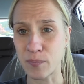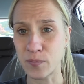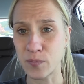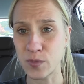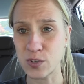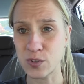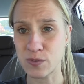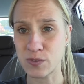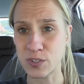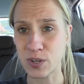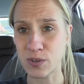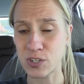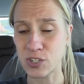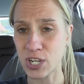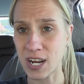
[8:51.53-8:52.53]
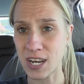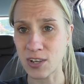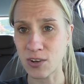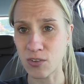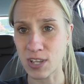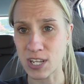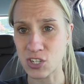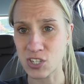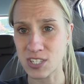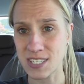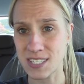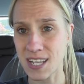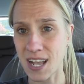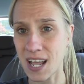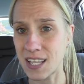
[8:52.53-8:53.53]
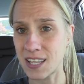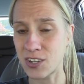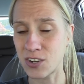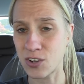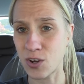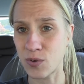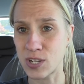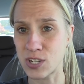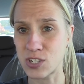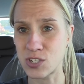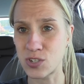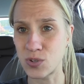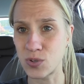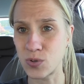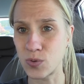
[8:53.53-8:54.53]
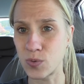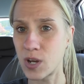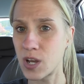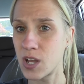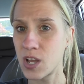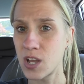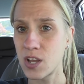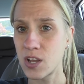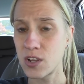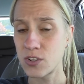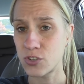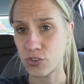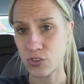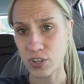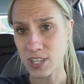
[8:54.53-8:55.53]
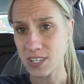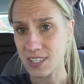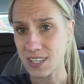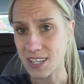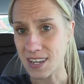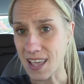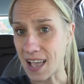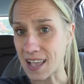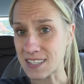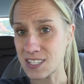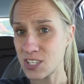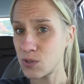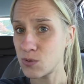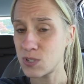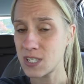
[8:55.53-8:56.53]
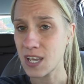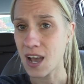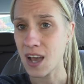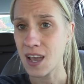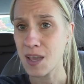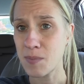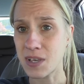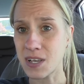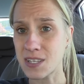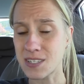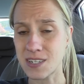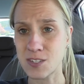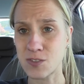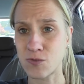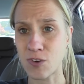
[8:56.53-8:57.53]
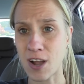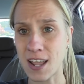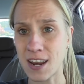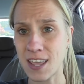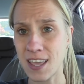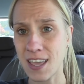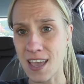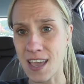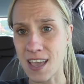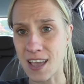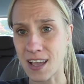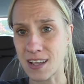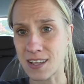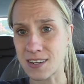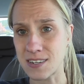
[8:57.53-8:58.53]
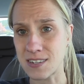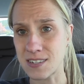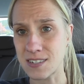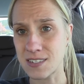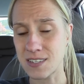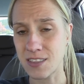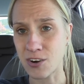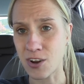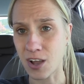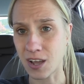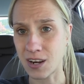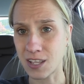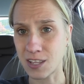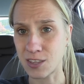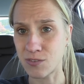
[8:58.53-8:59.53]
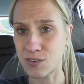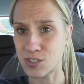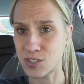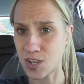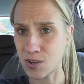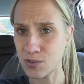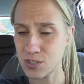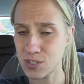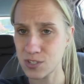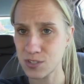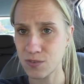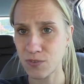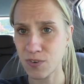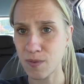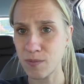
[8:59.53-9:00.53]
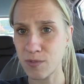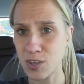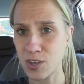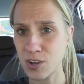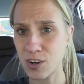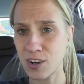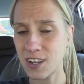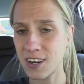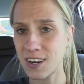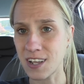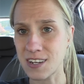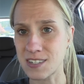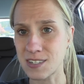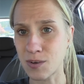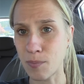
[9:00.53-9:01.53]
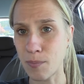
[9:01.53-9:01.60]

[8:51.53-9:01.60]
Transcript: We do have to go to Giant Eagle. They just decided they're going to treat it as a UTI because it is Friday and they're not going to get the results from the urine until